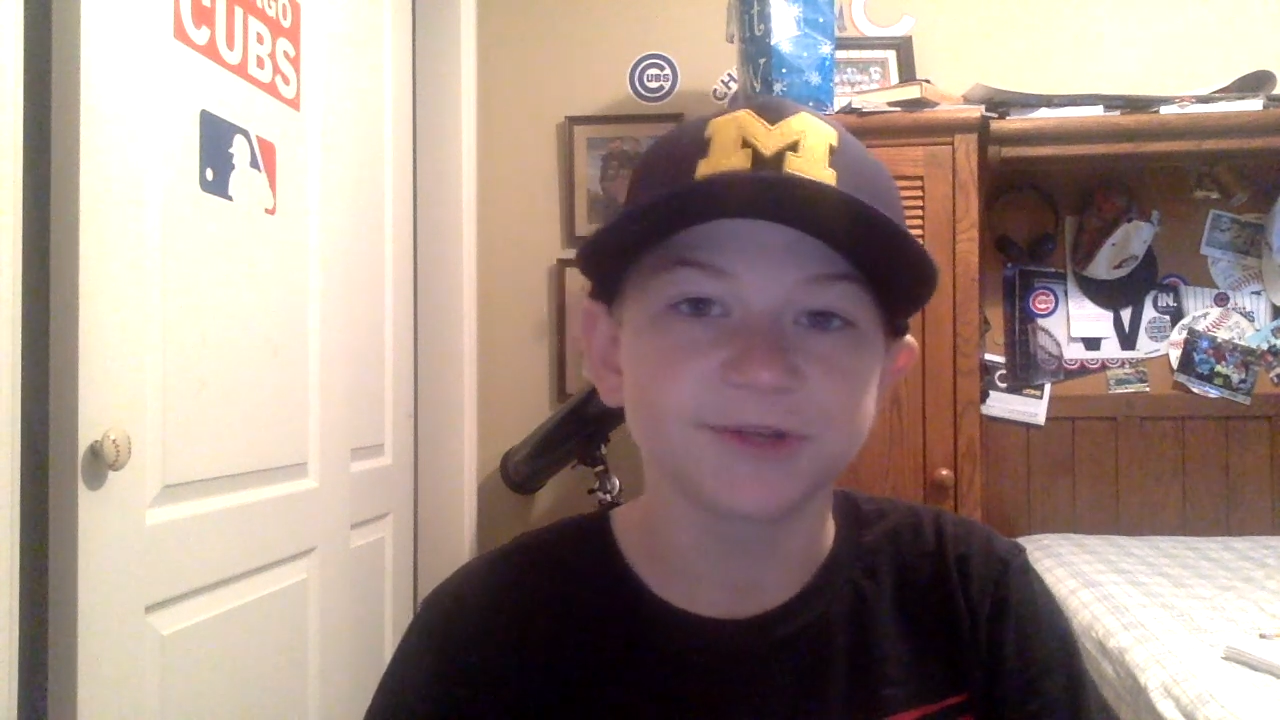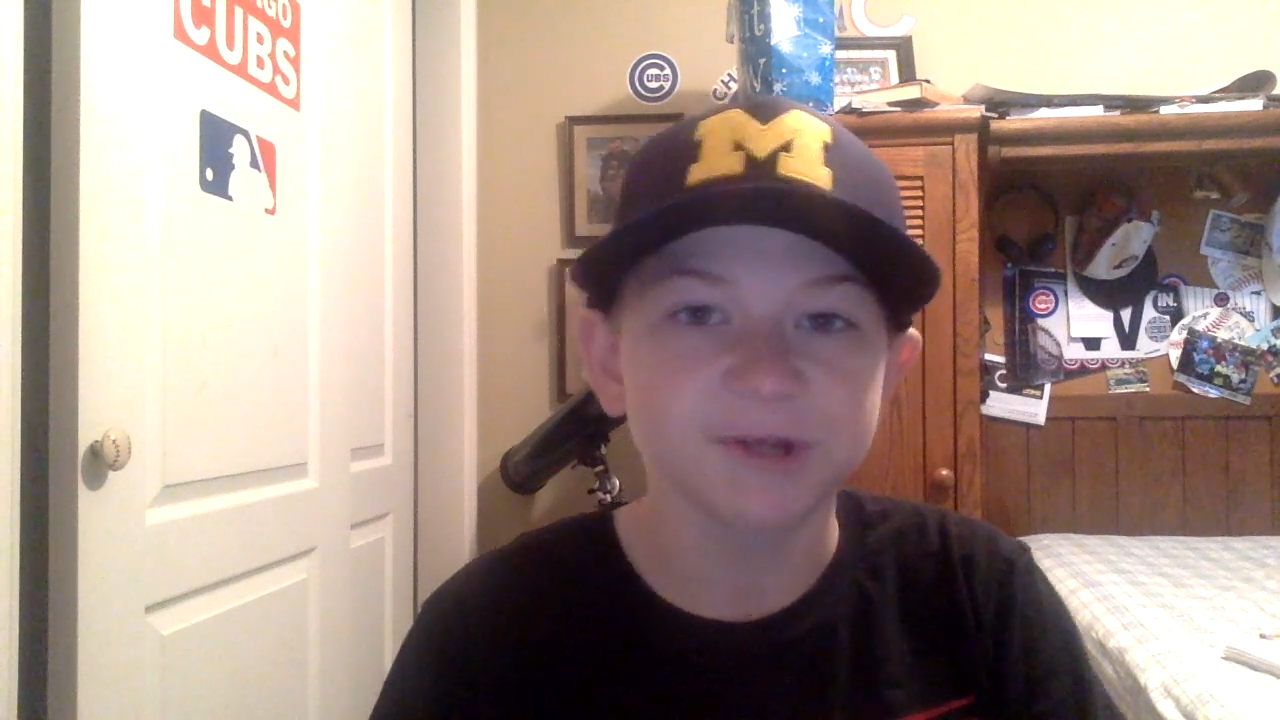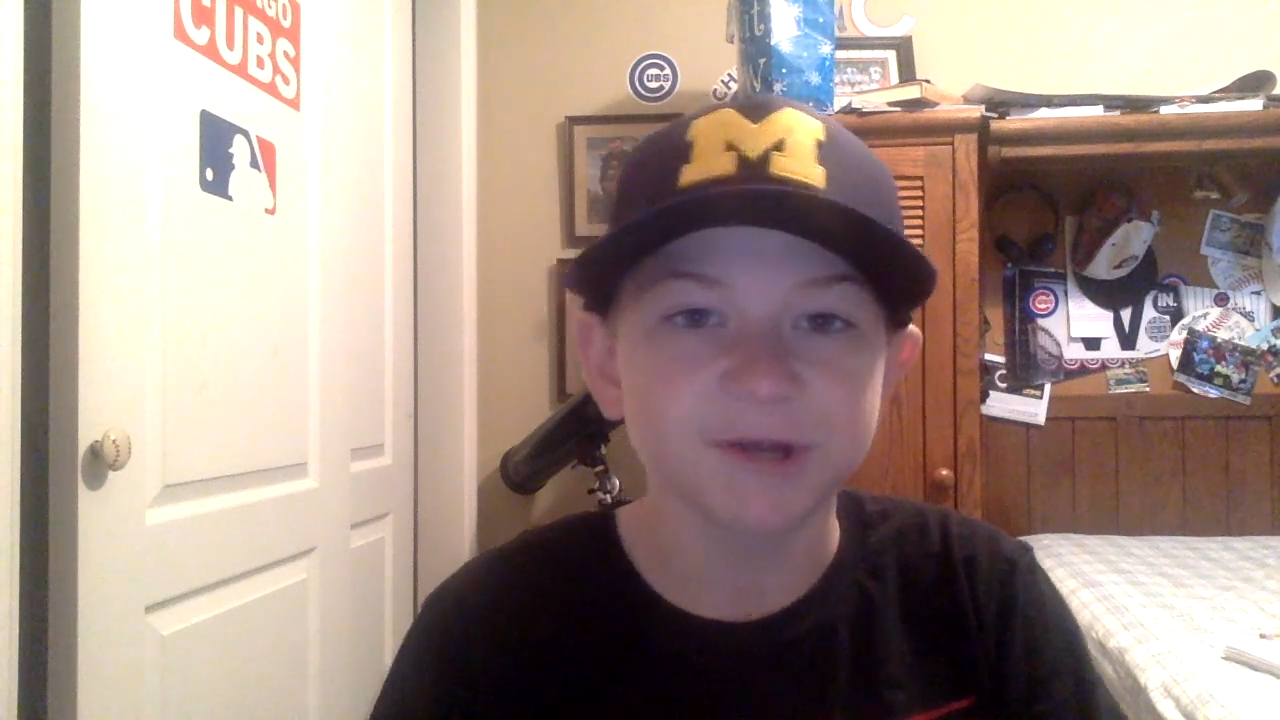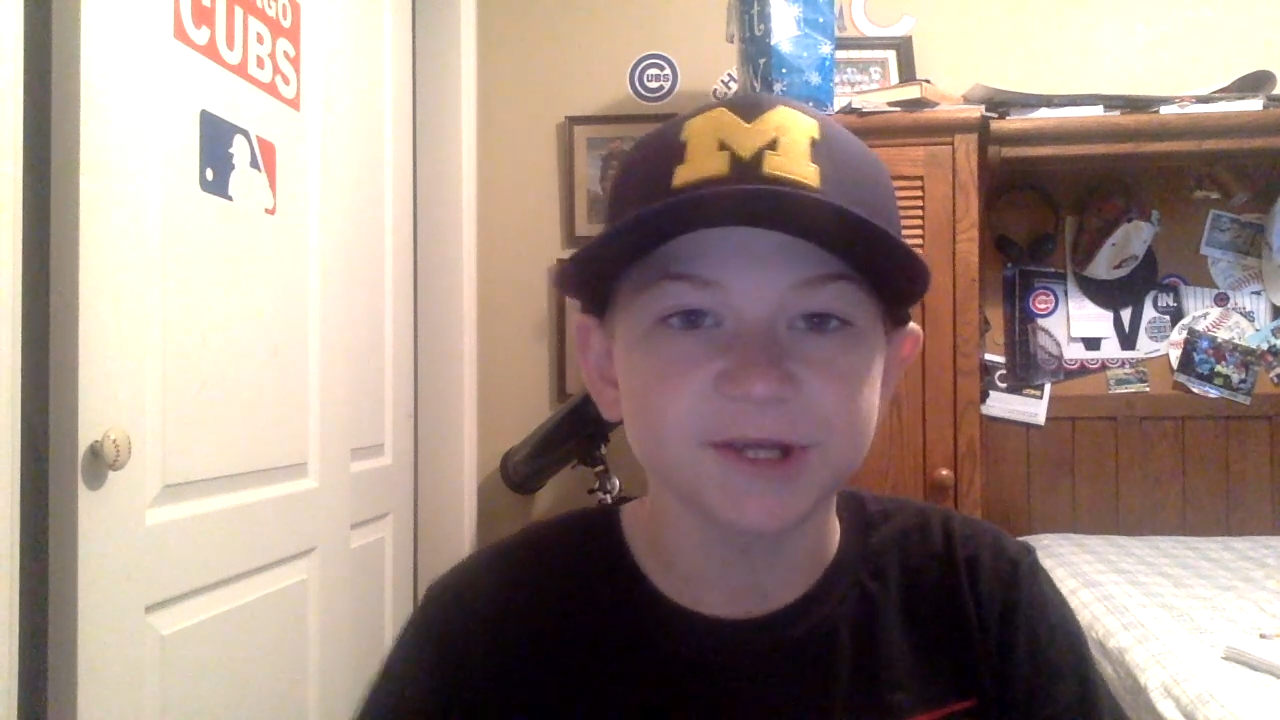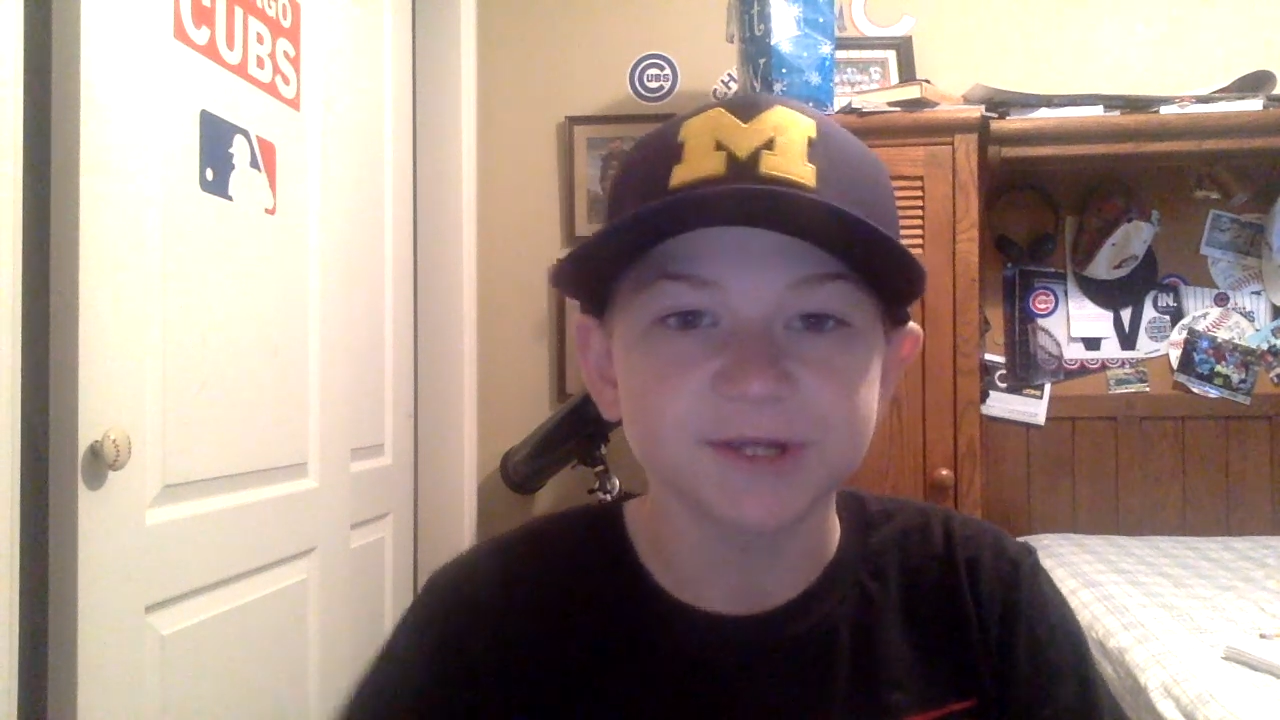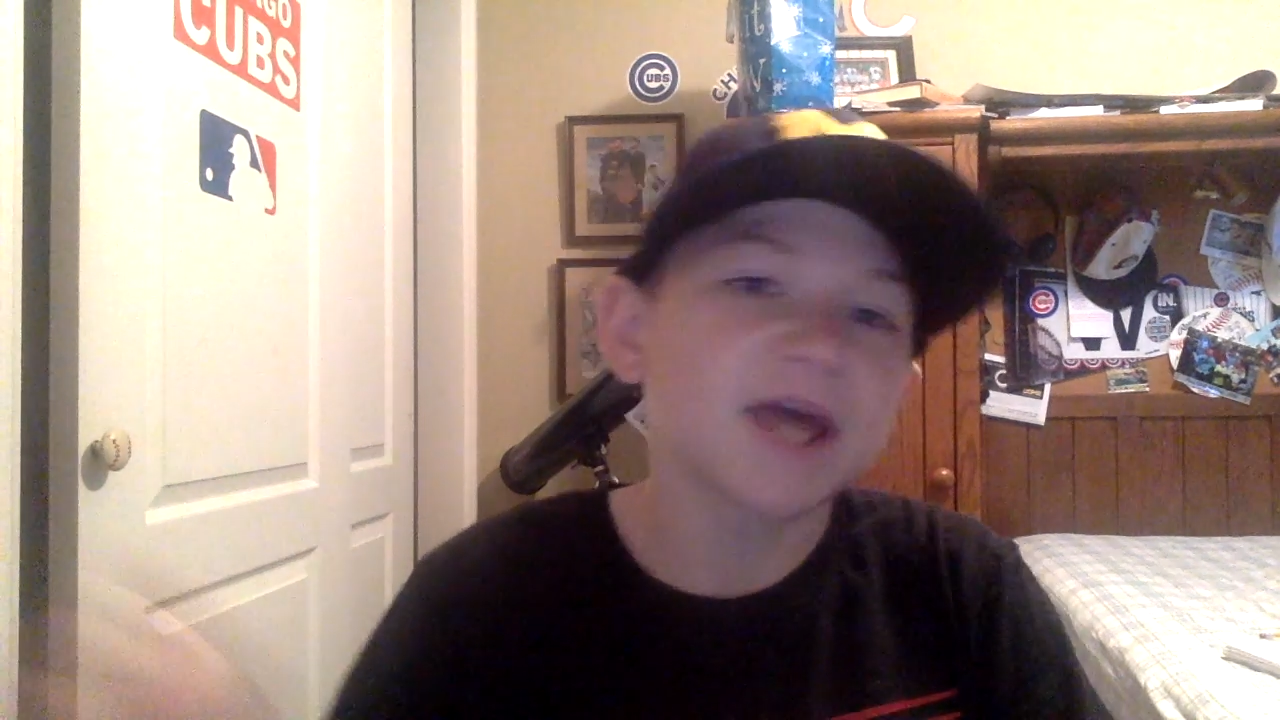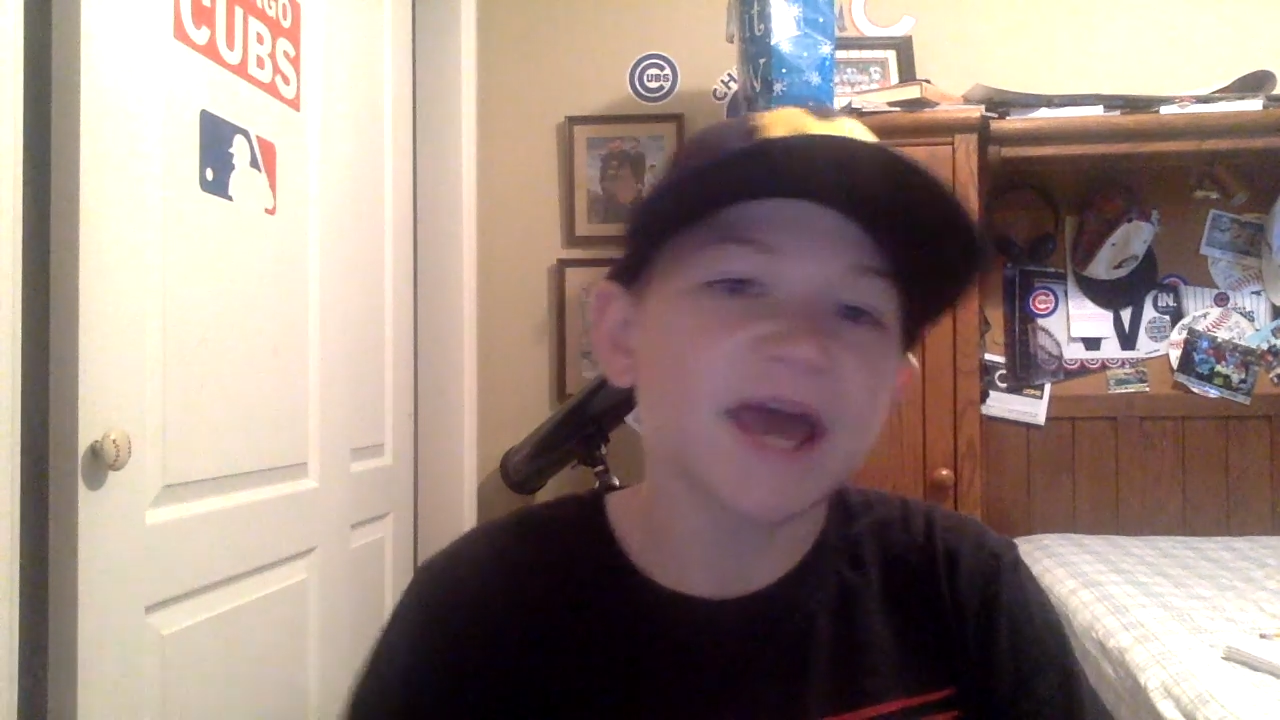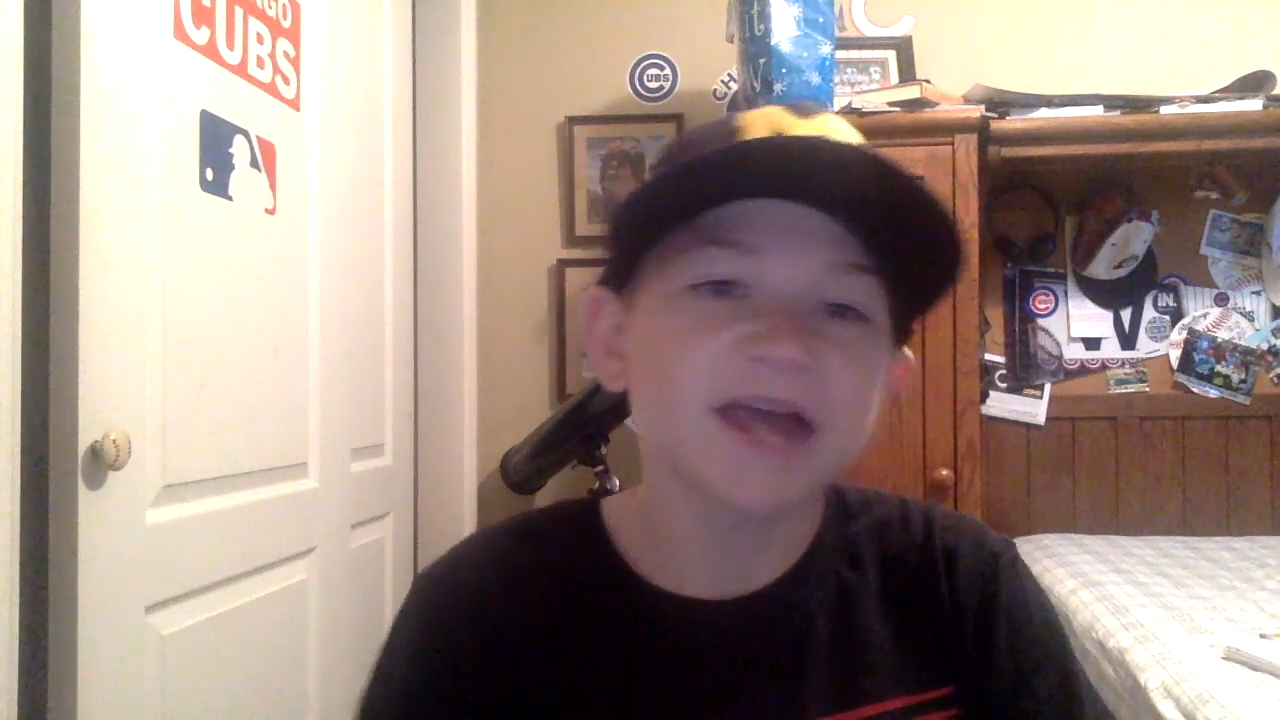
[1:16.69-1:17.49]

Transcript: Series.